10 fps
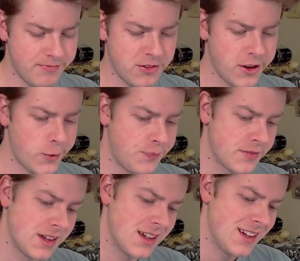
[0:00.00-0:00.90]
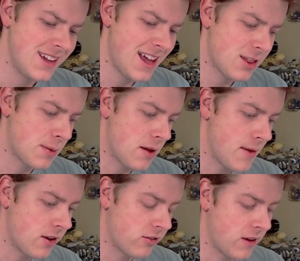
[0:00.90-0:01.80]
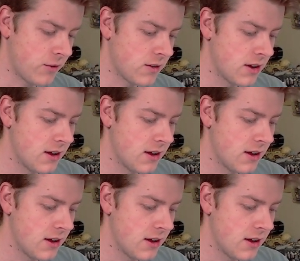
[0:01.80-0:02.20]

so yeah, it's probably about a 7.